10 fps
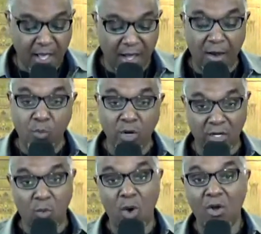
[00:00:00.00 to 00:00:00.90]
We're
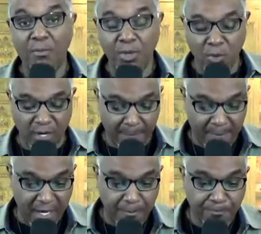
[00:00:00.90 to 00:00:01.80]
going to welcome you in a
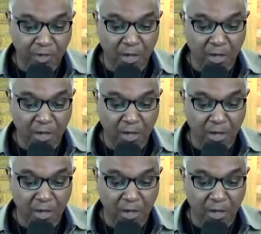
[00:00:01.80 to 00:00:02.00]
minute.